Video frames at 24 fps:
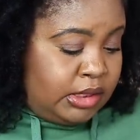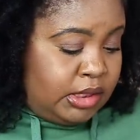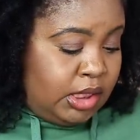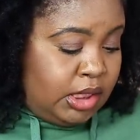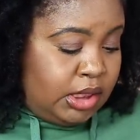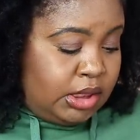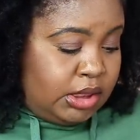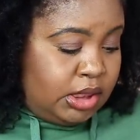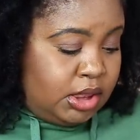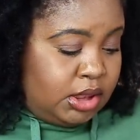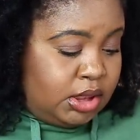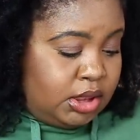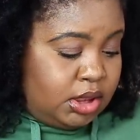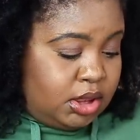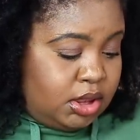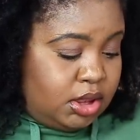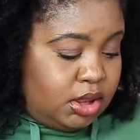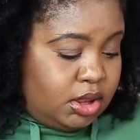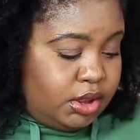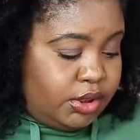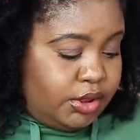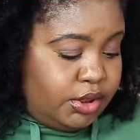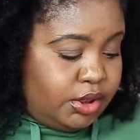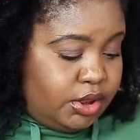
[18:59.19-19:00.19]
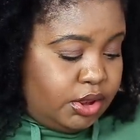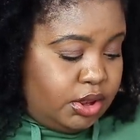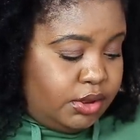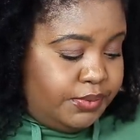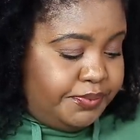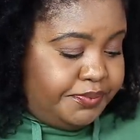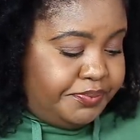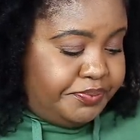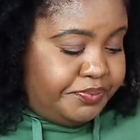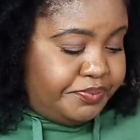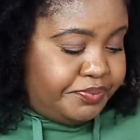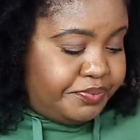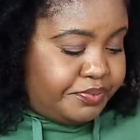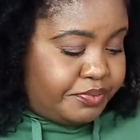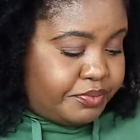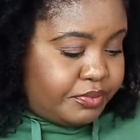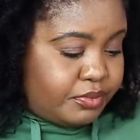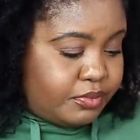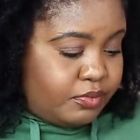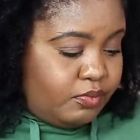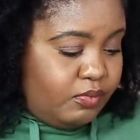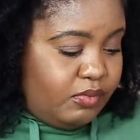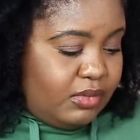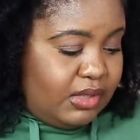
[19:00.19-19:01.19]
Oh,
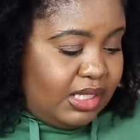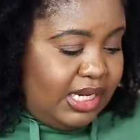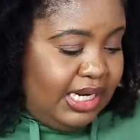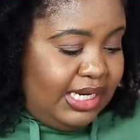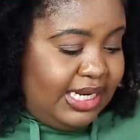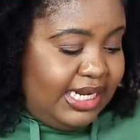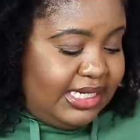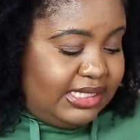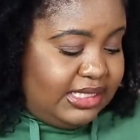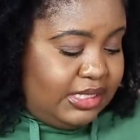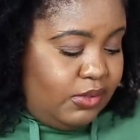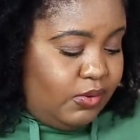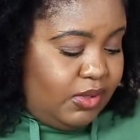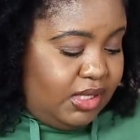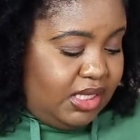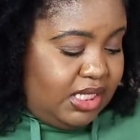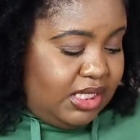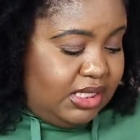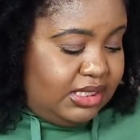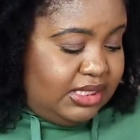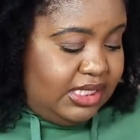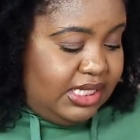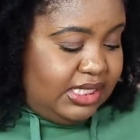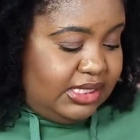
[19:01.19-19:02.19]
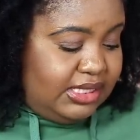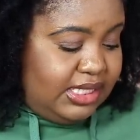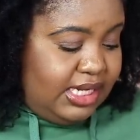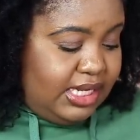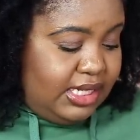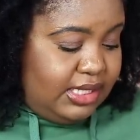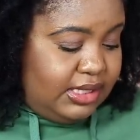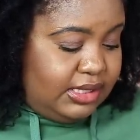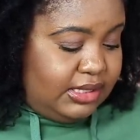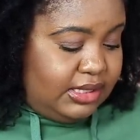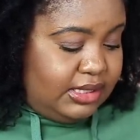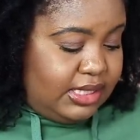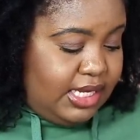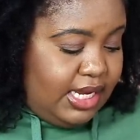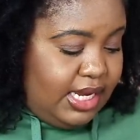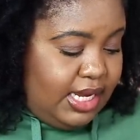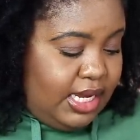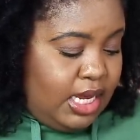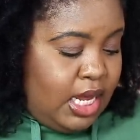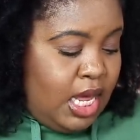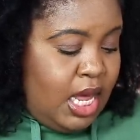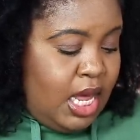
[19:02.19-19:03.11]
let's see what the details say.